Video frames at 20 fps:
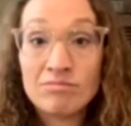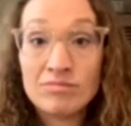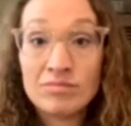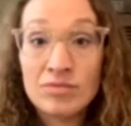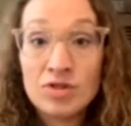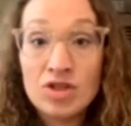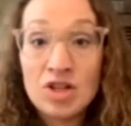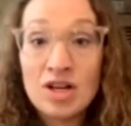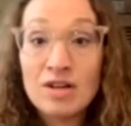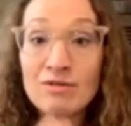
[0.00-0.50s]

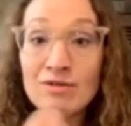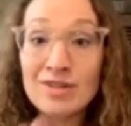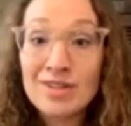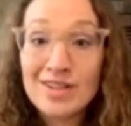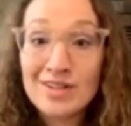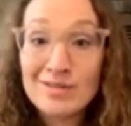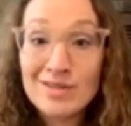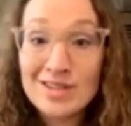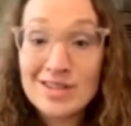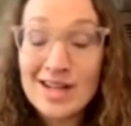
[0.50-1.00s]

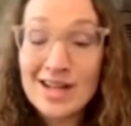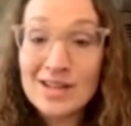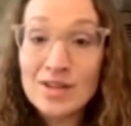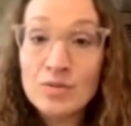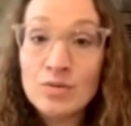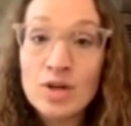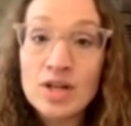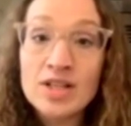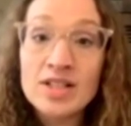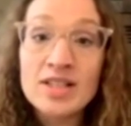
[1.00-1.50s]
generally was not the
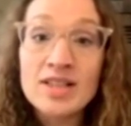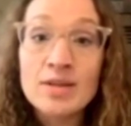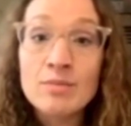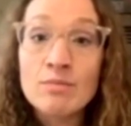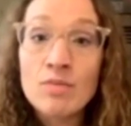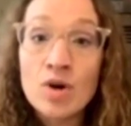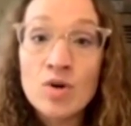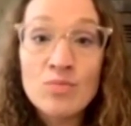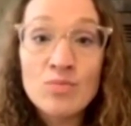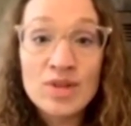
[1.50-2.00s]
one in the
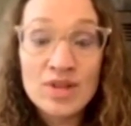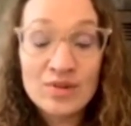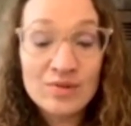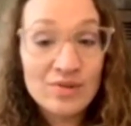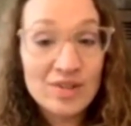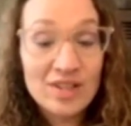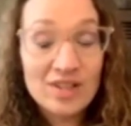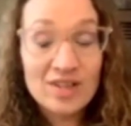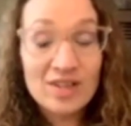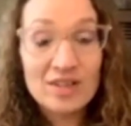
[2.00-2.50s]
moment
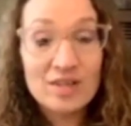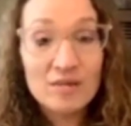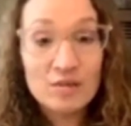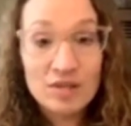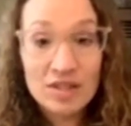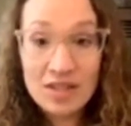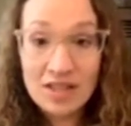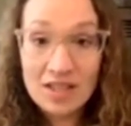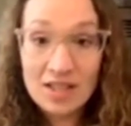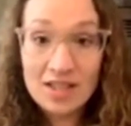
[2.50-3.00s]
with
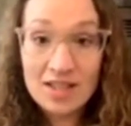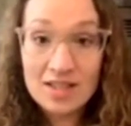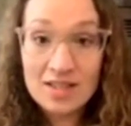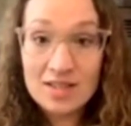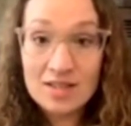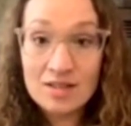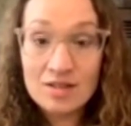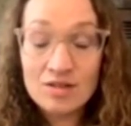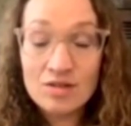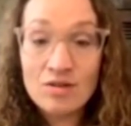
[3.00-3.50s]

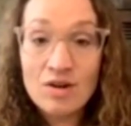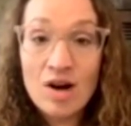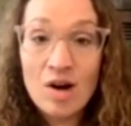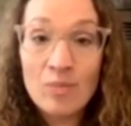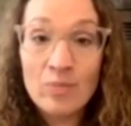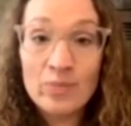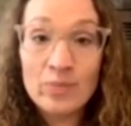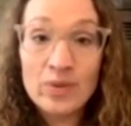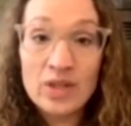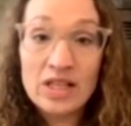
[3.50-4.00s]
kids. So
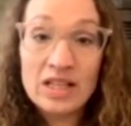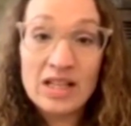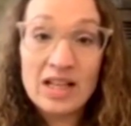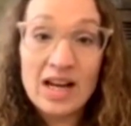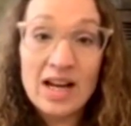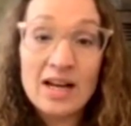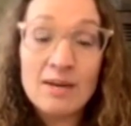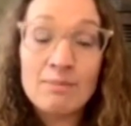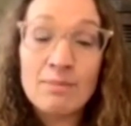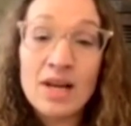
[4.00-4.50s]
helping
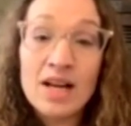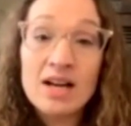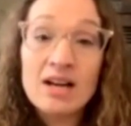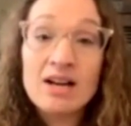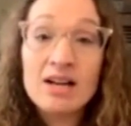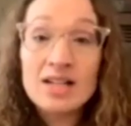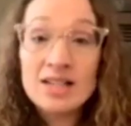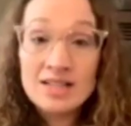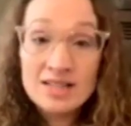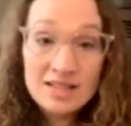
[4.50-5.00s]
guide
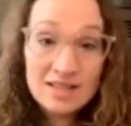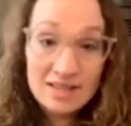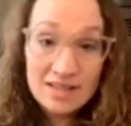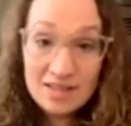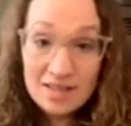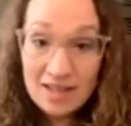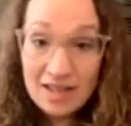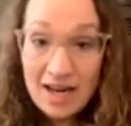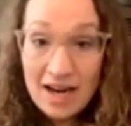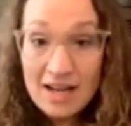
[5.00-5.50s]
parents
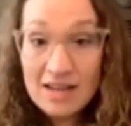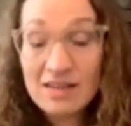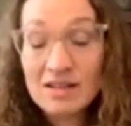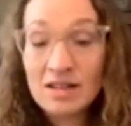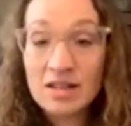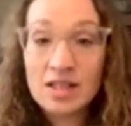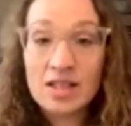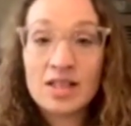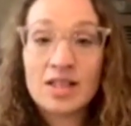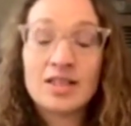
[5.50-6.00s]
to guide
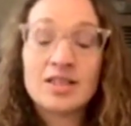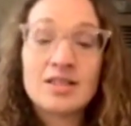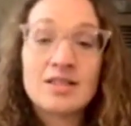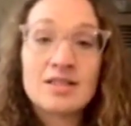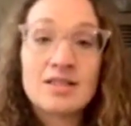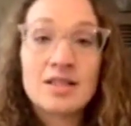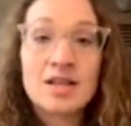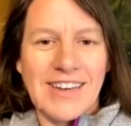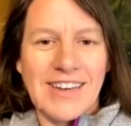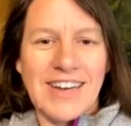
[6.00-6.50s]
their
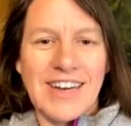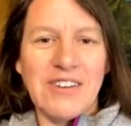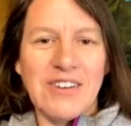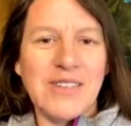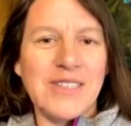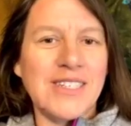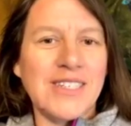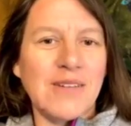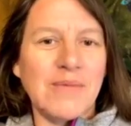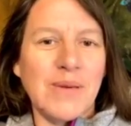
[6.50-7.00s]
kids. I
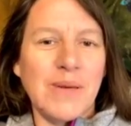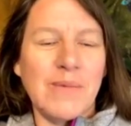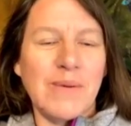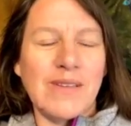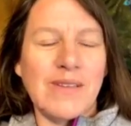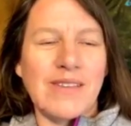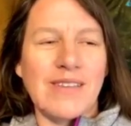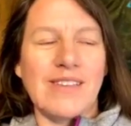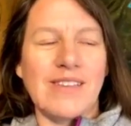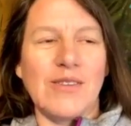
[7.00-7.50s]
always tell
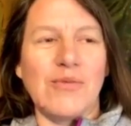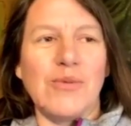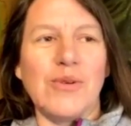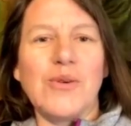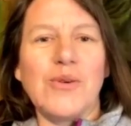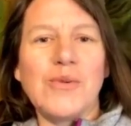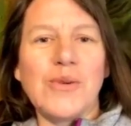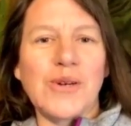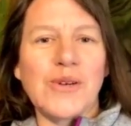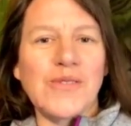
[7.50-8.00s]
people that the
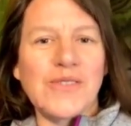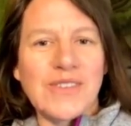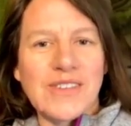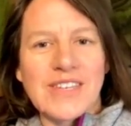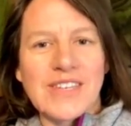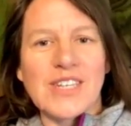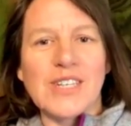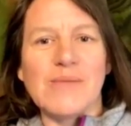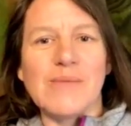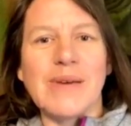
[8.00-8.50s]
real work for
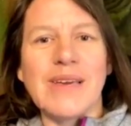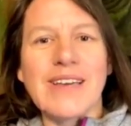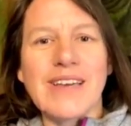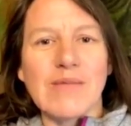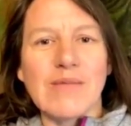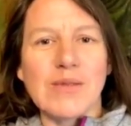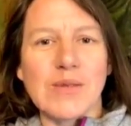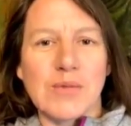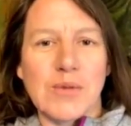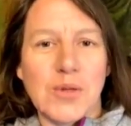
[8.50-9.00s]
therapy
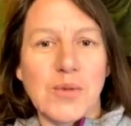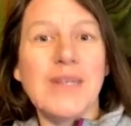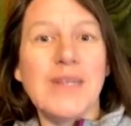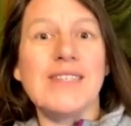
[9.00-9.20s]
comes between